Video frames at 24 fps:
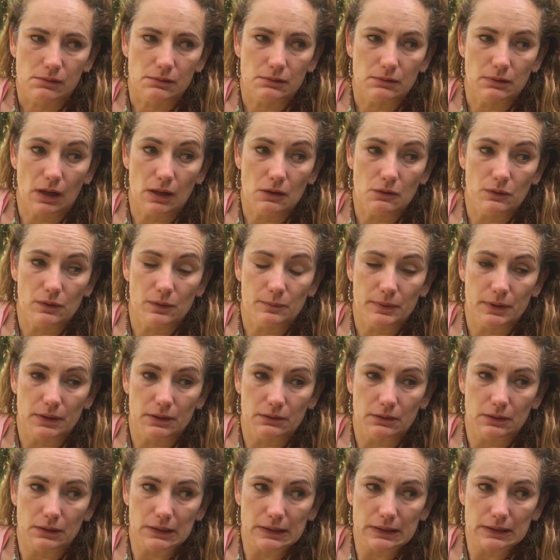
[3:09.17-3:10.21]
I will be
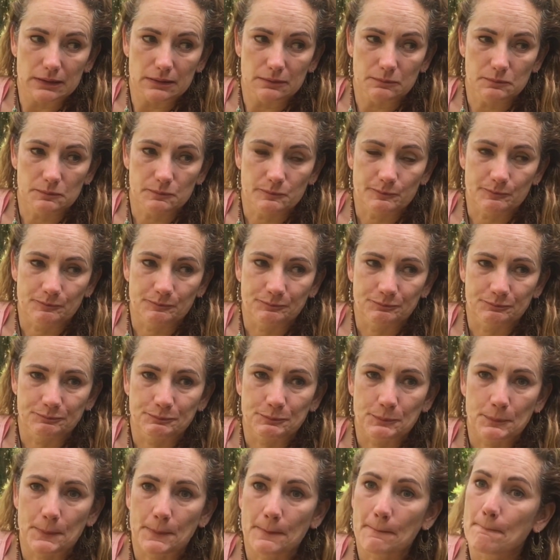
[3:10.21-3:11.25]
okay,
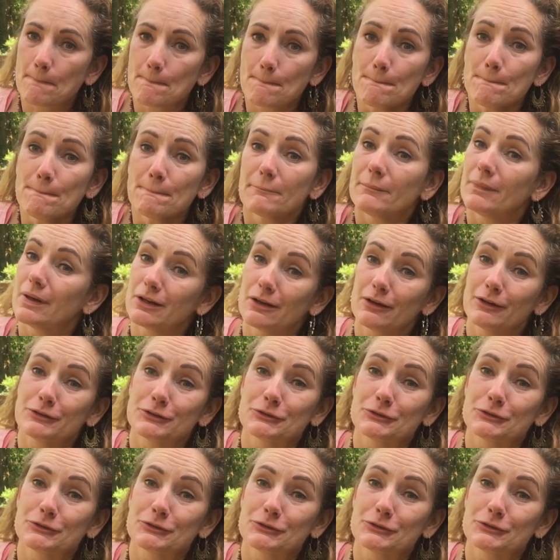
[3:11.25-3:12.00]
but not